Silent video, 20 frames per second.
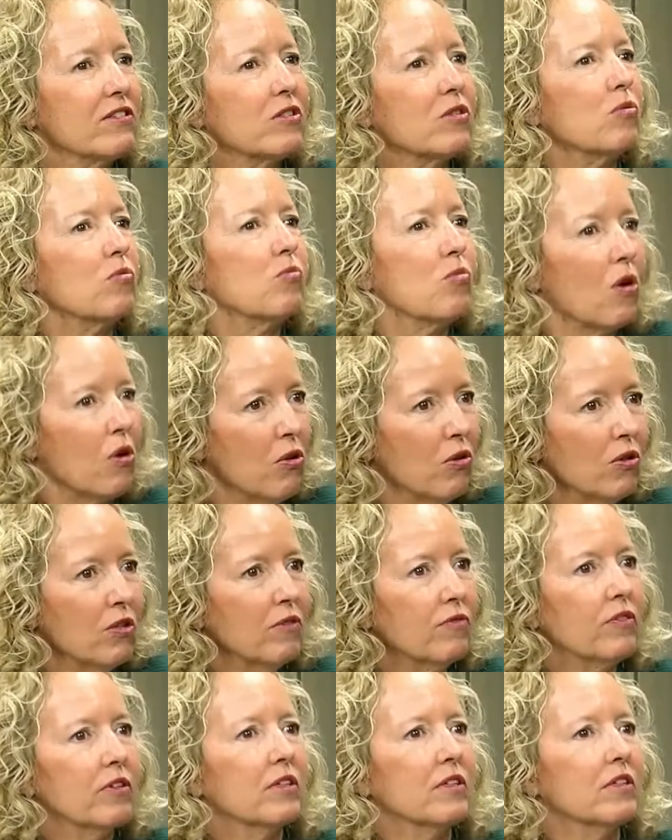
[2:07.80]
the role of
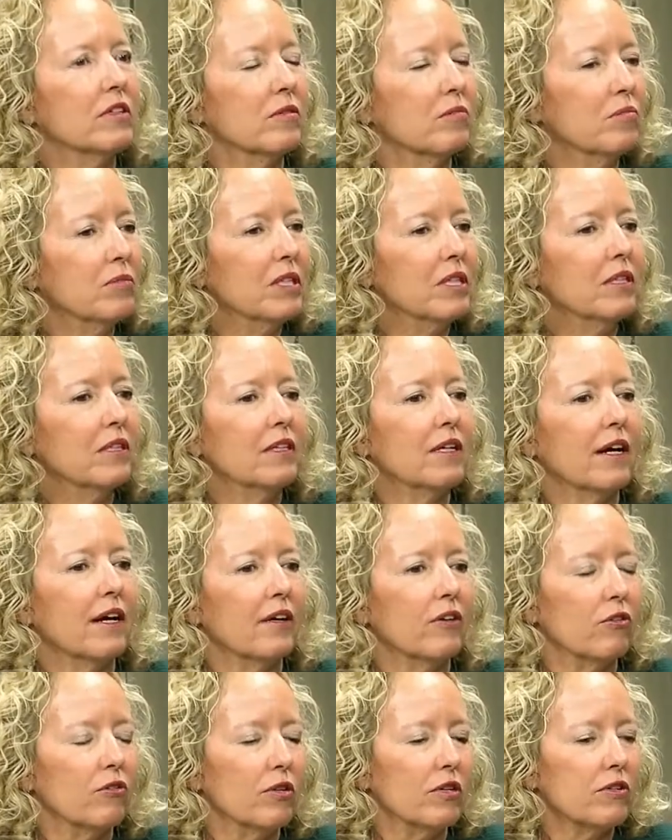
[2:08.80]
a good
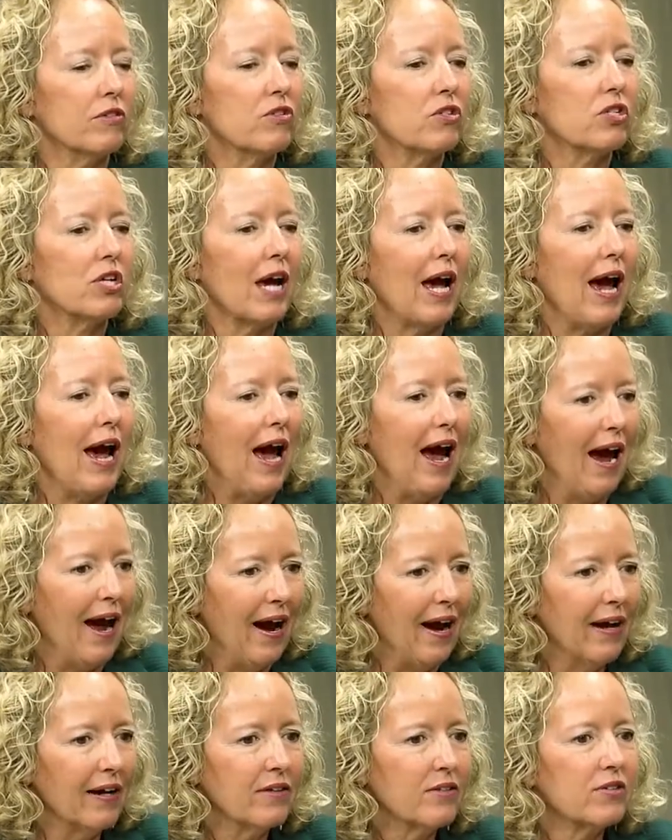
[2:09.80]
mediator, is to
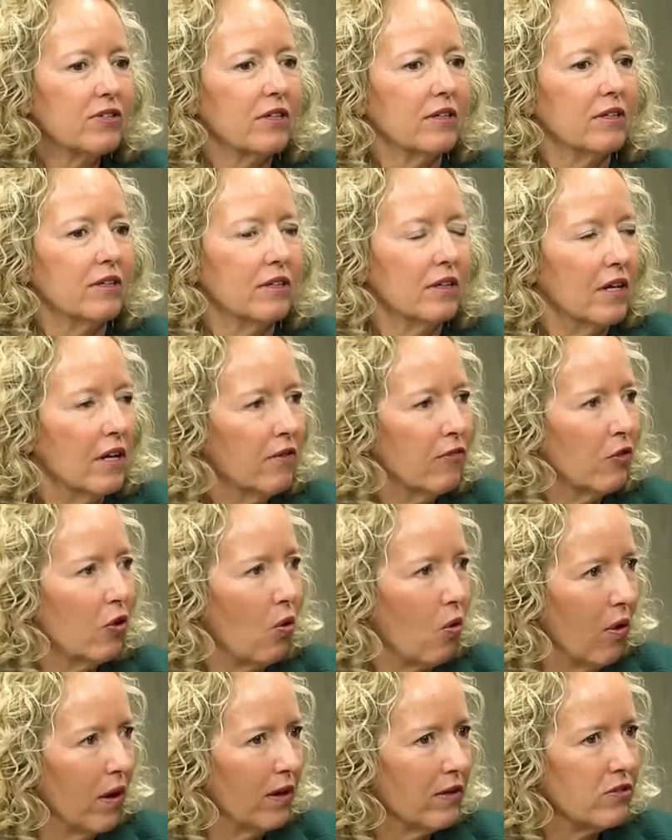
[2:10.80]
ask enough
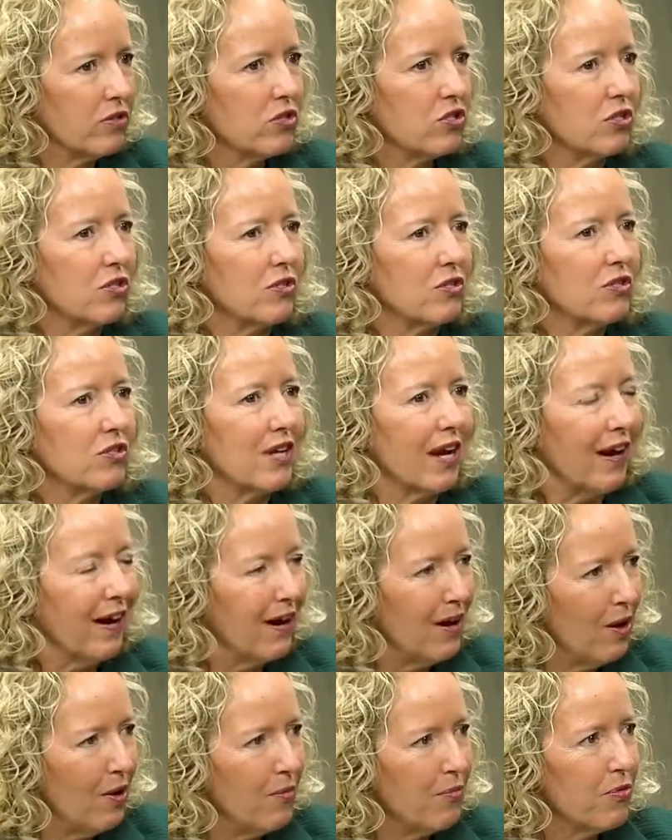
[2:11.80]
questions to
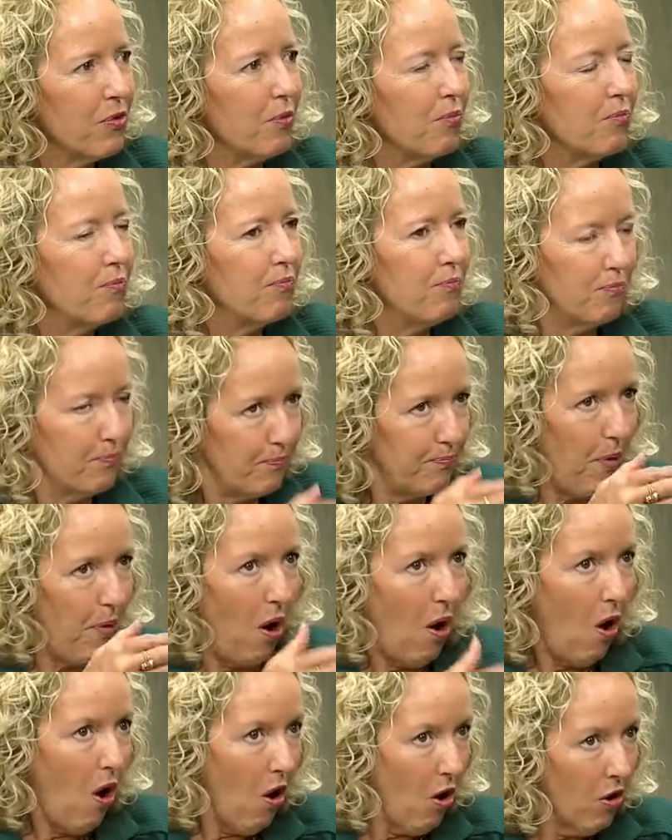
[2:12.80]
help the
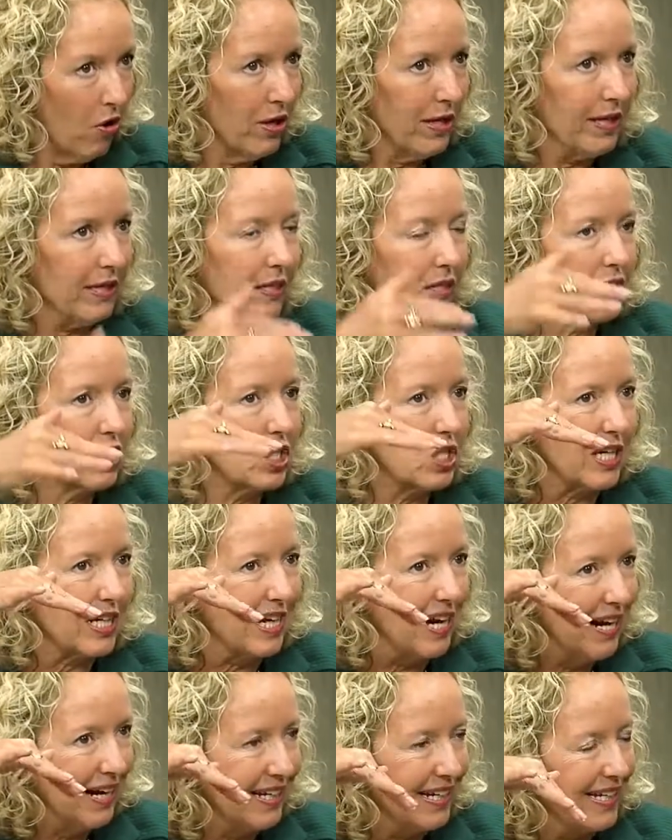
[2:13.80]
parties to
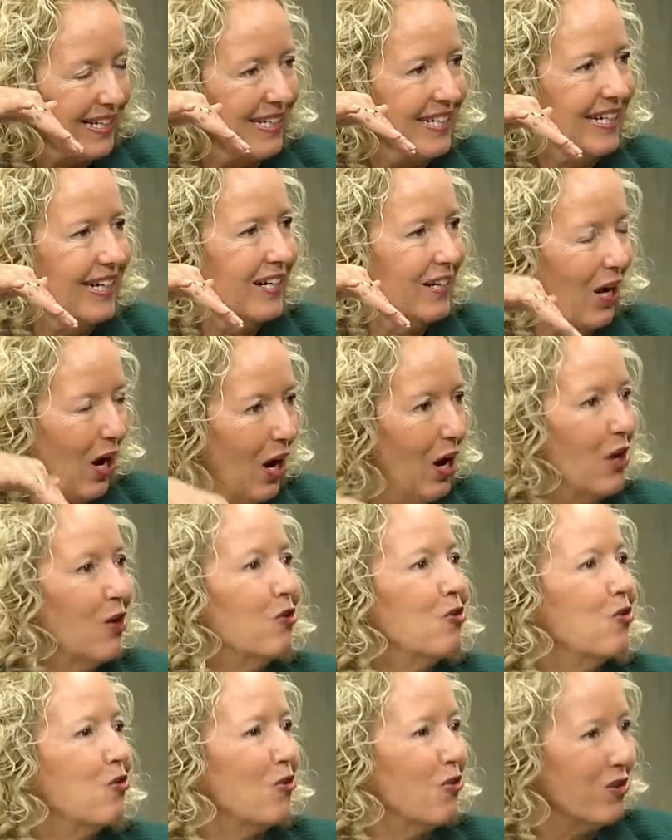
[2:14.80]
kind of get
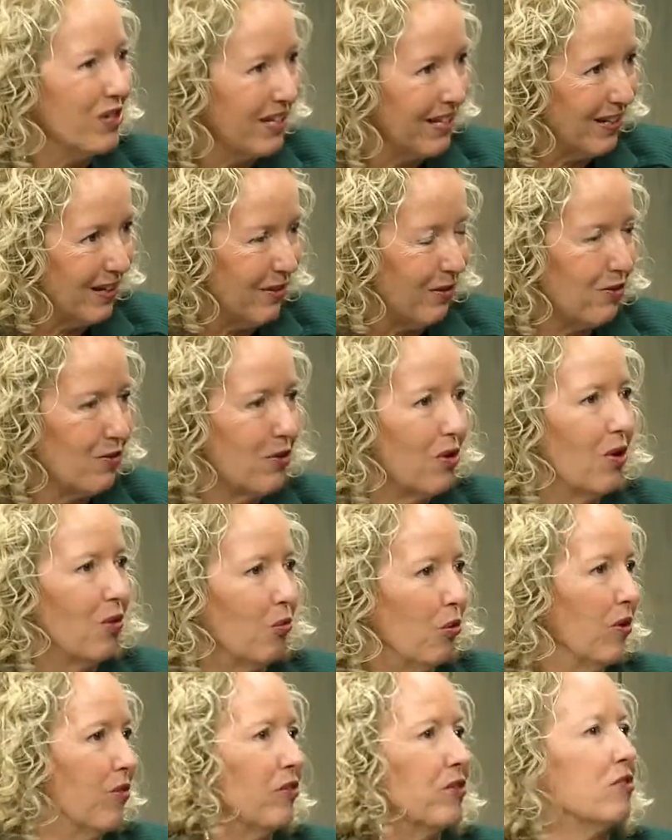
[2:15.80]
underneath
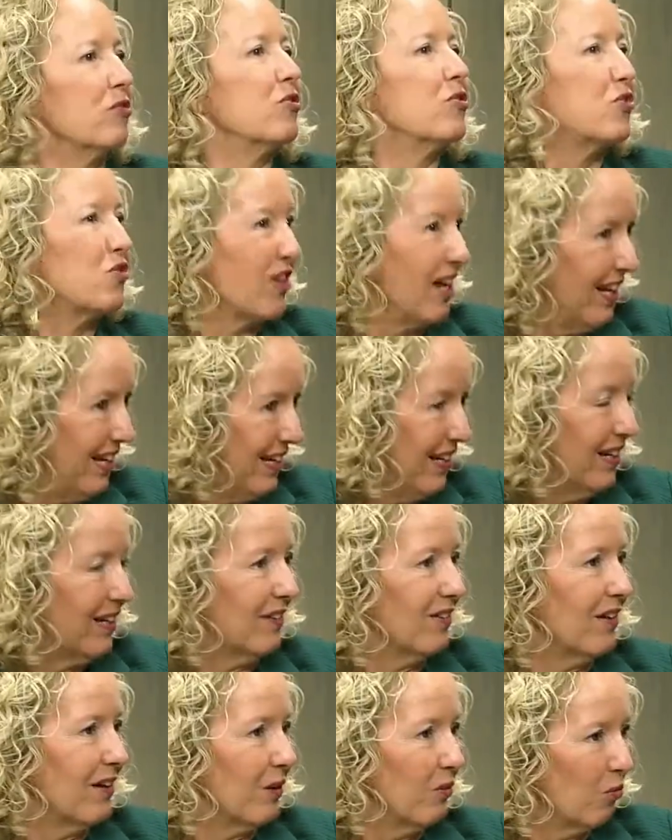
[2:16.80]
what they're saying
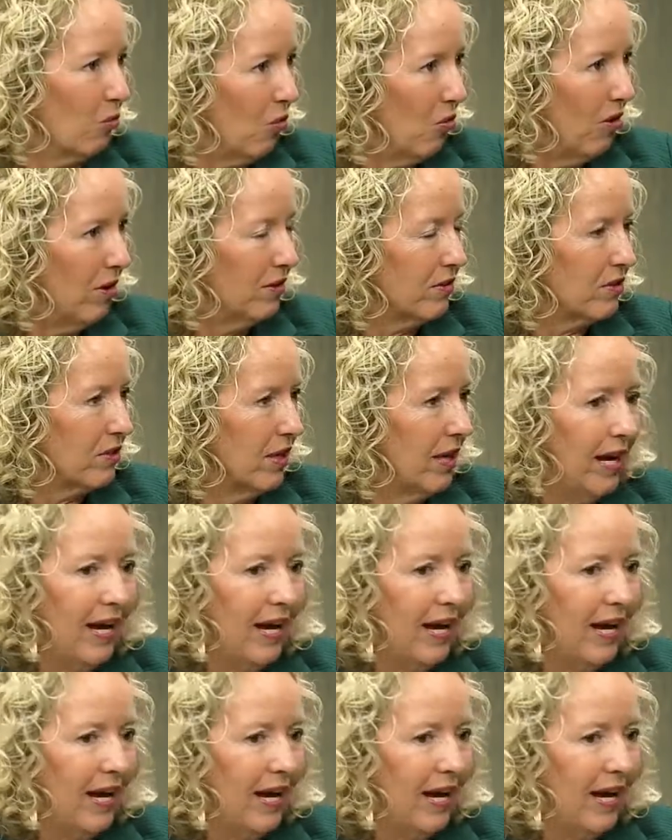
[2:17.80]
they want.